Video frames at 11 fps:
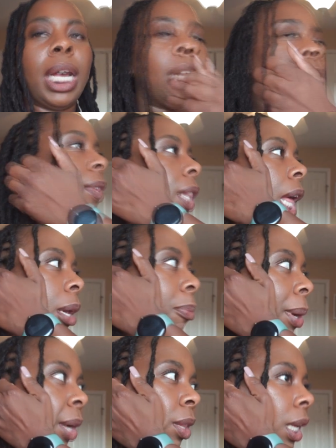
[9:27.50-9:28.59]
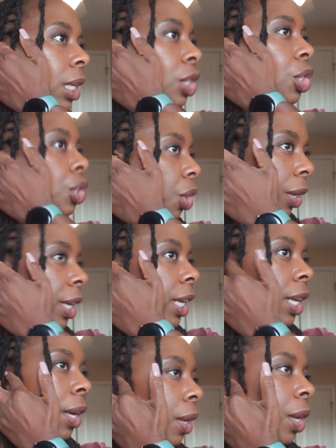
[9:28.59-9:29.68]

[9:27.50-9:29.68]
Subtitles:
even barely started.